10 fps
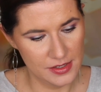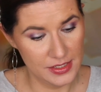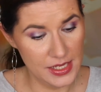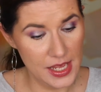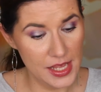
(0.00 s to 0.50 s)

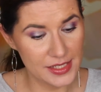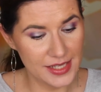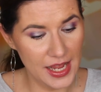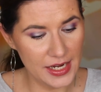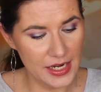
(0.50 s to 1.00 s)

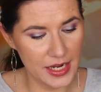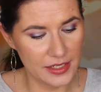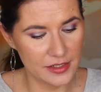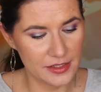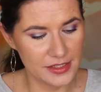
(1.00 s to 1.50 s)
Yes,
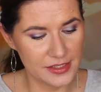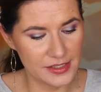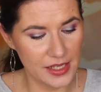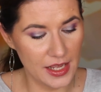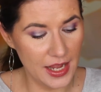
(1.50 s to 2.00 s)
eyeliner. This
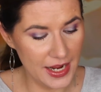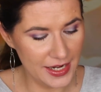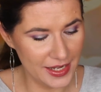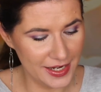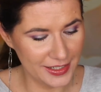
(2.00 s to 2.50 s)
is an
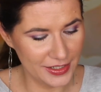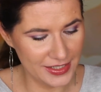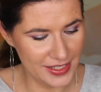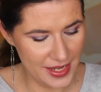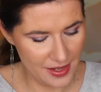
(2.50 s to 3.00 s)
eyeliner.
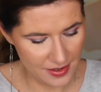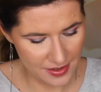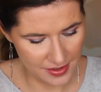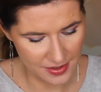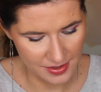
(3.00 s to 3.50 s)

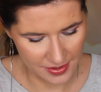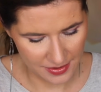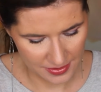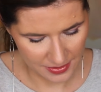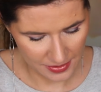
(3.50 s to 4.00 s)
Yeah.
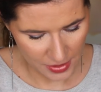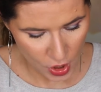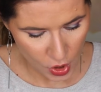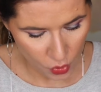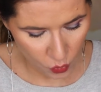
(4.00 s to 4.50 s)

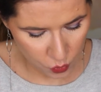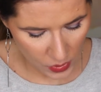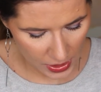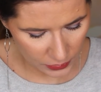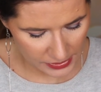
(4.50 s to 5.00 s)

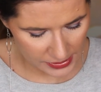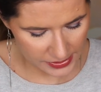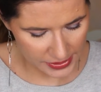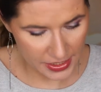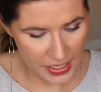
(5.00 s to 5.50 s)
Wow, this
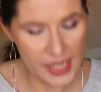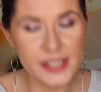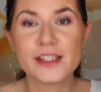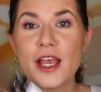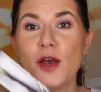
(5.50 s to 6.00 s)
is a
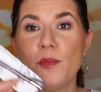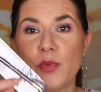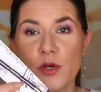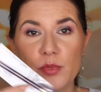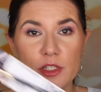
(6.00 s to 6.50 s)
nice
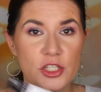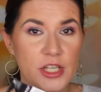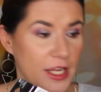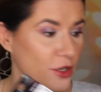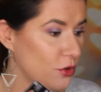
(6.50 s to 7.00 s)
purple
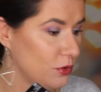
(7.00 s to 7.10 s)
shade.